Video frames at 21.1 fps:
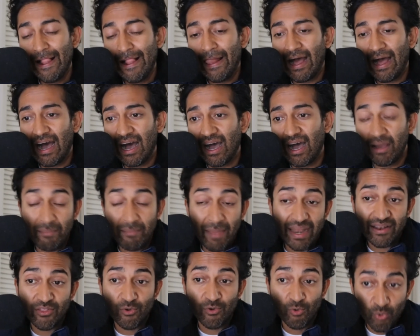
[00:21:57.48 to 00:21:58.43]
uh,
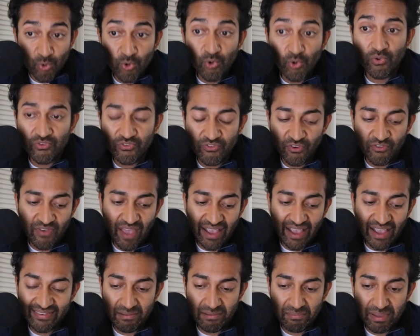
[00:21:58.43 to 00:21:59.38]
amend the rules for
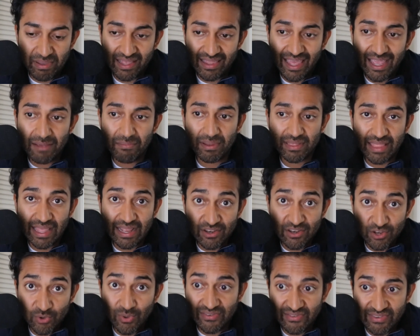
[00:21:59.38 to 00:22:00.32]
vaccine BLA. But they
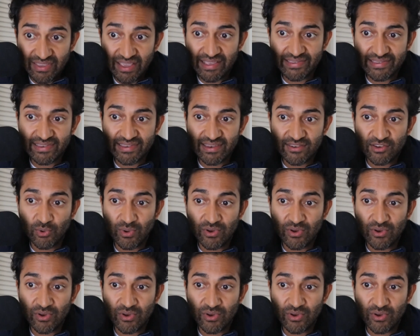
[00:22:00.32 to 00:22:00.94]
do exist to